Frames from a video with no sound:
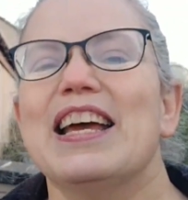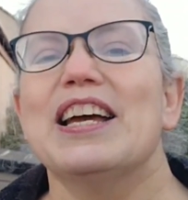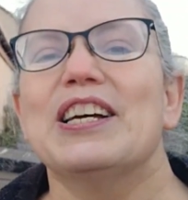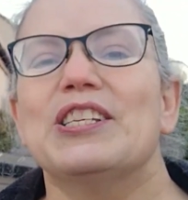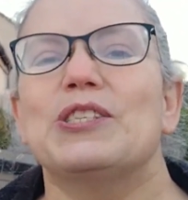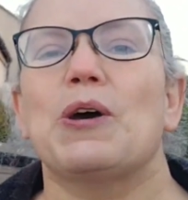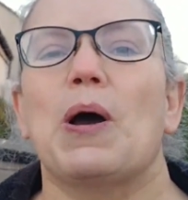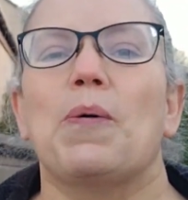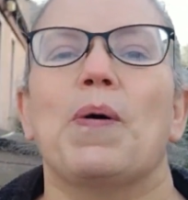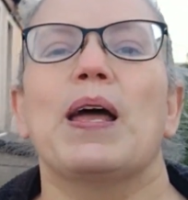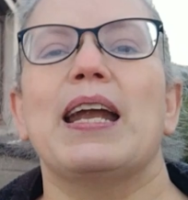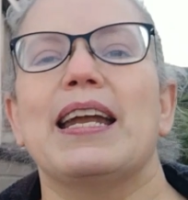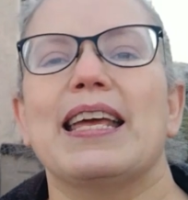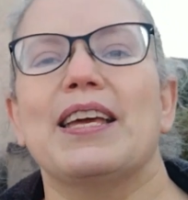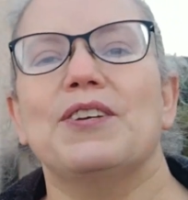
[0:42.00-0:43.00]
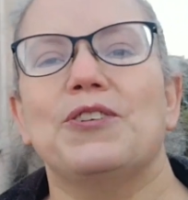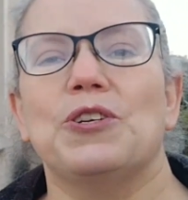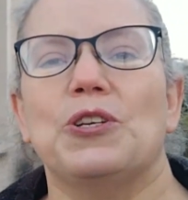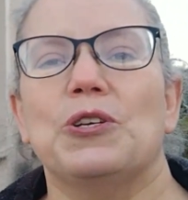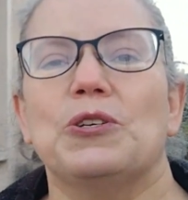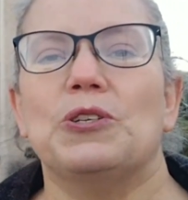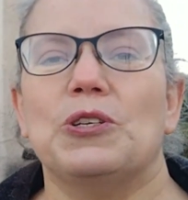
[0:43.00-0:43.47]
So I wanted to
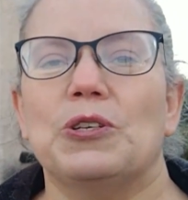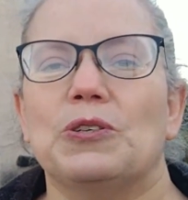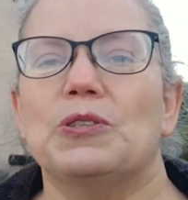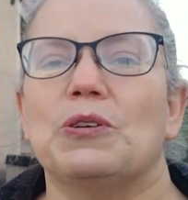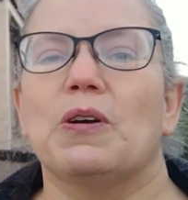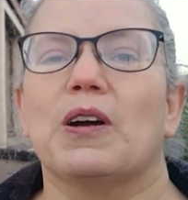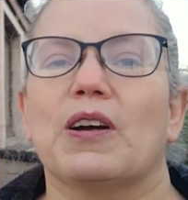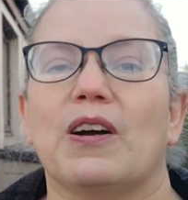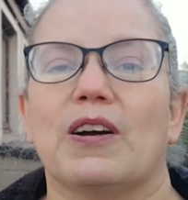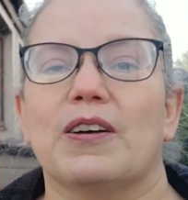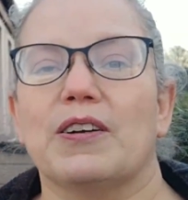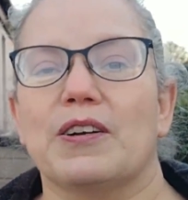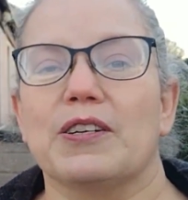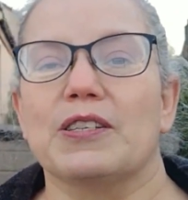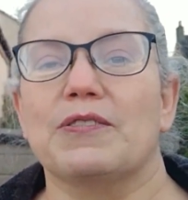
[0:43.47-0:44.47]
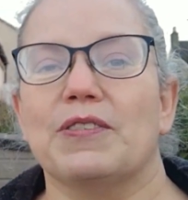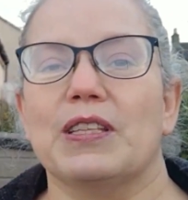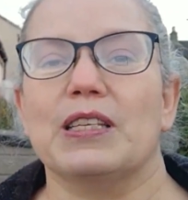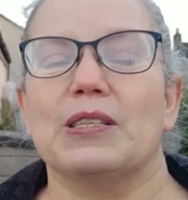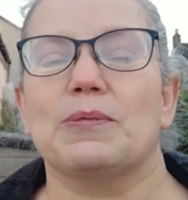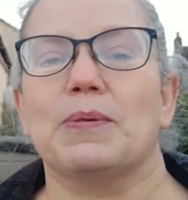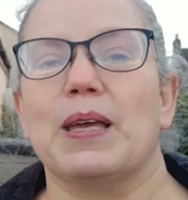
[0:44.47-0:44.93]
introduce you to our gardeners for
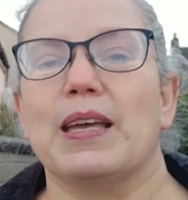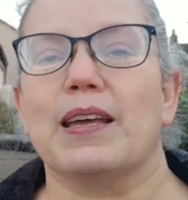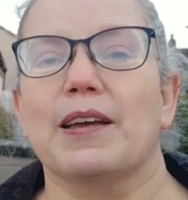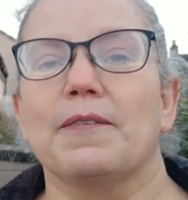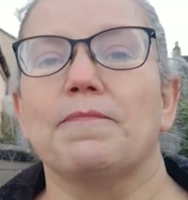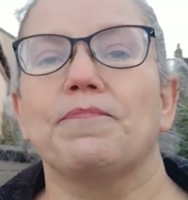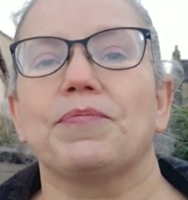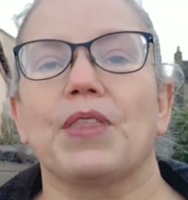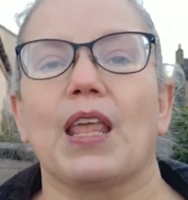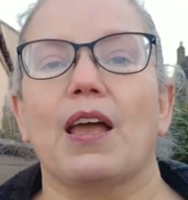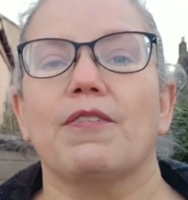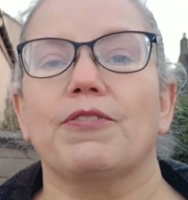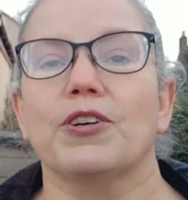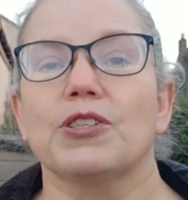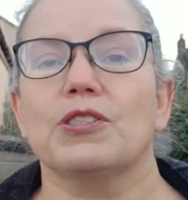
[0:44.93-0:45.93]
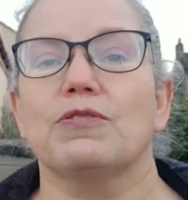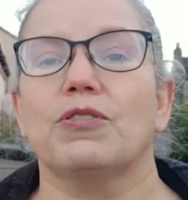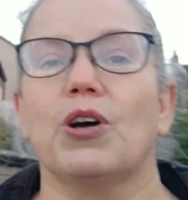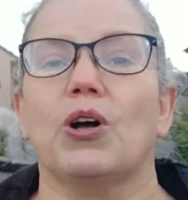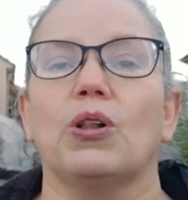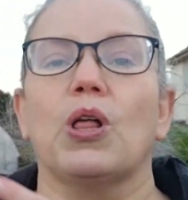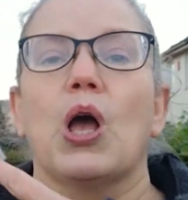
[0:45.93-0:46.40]
this week. First of
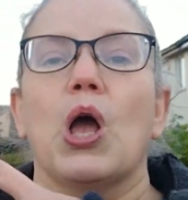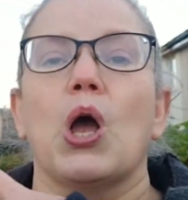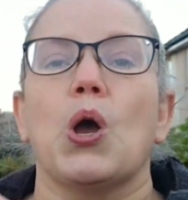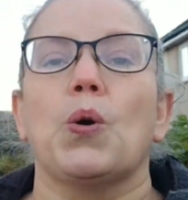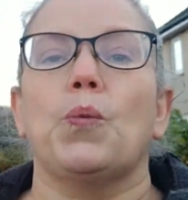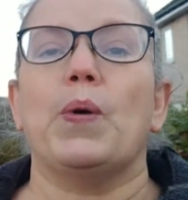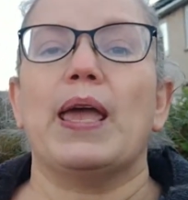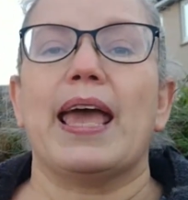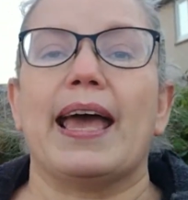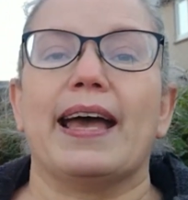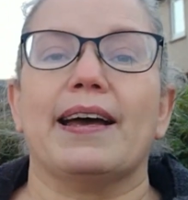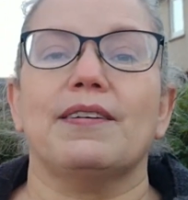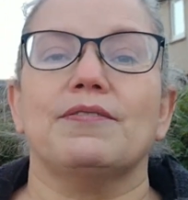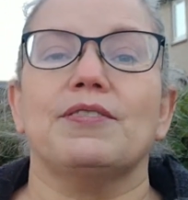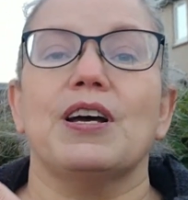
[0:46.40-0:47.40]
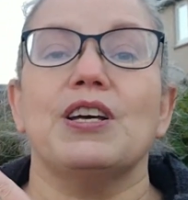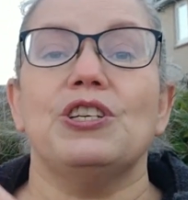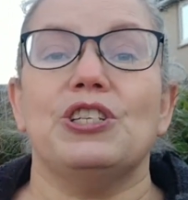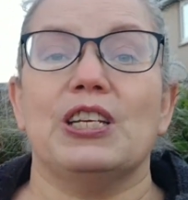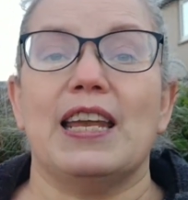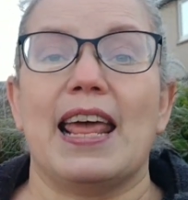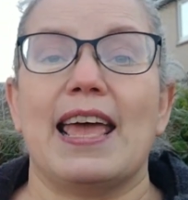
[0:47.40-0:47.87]
all, we have
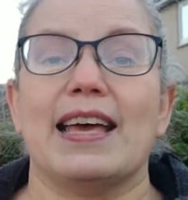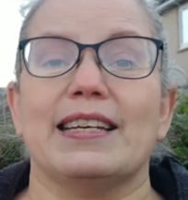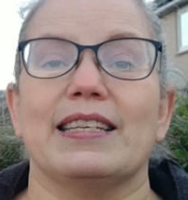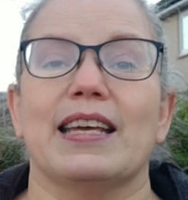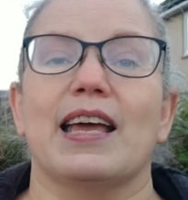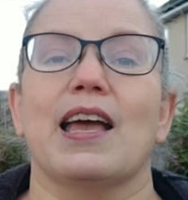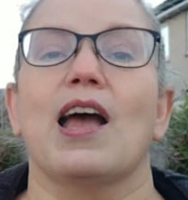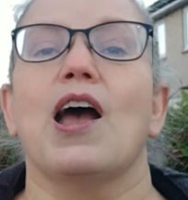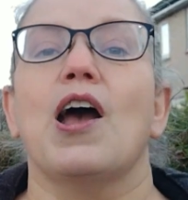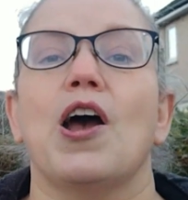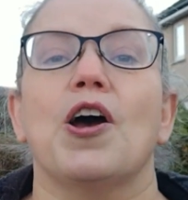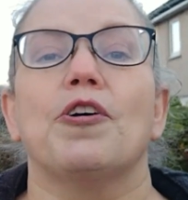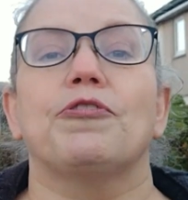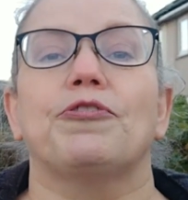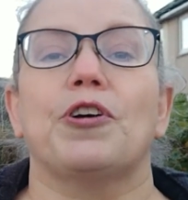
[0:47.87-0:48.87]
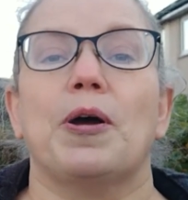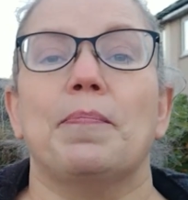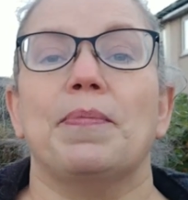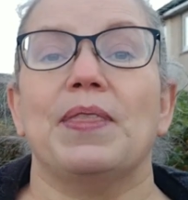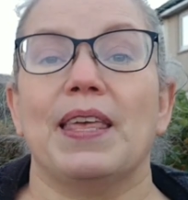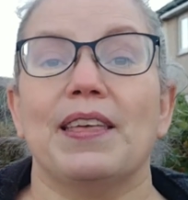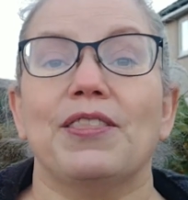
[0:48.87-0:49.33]
Janette from
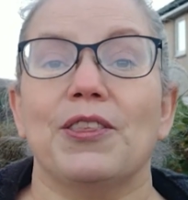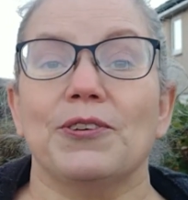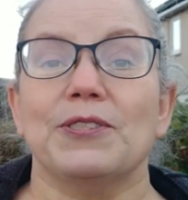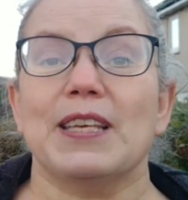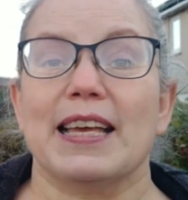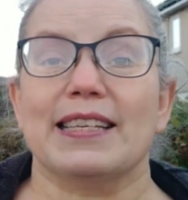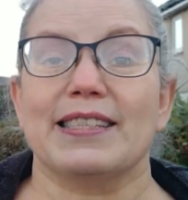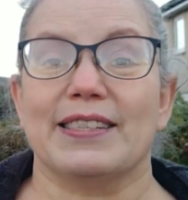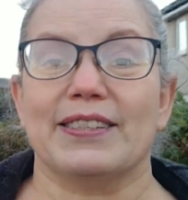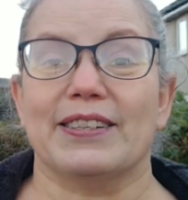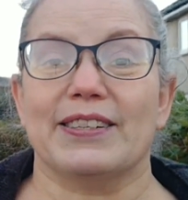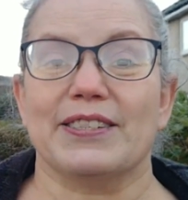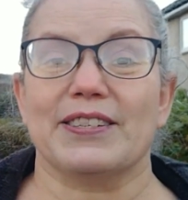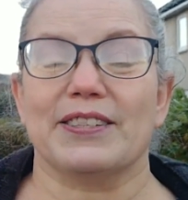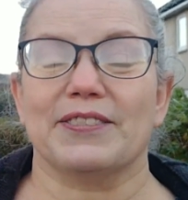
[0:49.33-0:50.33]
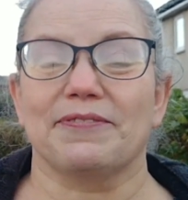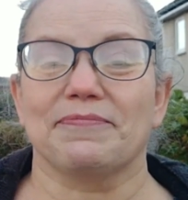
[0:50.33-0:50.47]
The Enthusiastic Gardener.